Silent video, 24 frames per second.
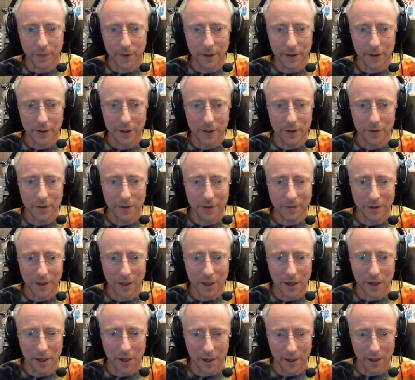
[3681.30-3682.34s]
They do have a
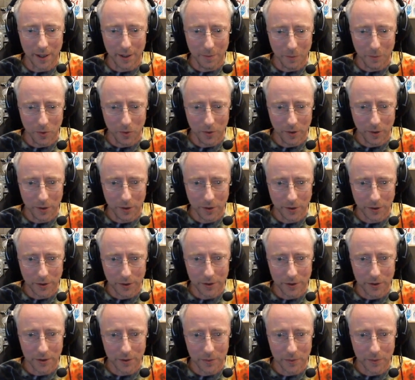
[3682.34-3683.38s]
Kymor,
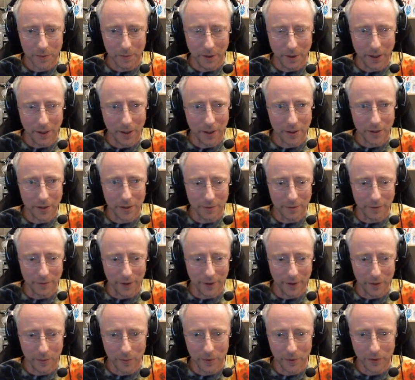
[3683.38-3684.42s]
so we might actually
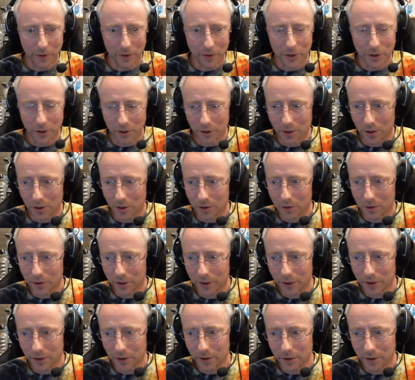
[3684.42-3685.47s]
fight with our Jargoggle
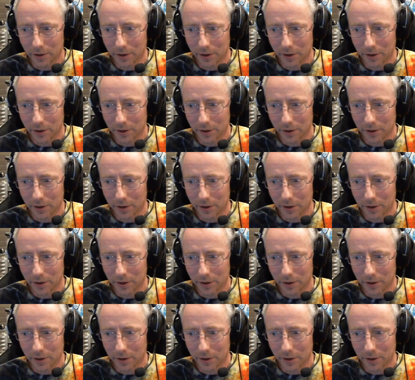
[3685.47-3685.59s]
here.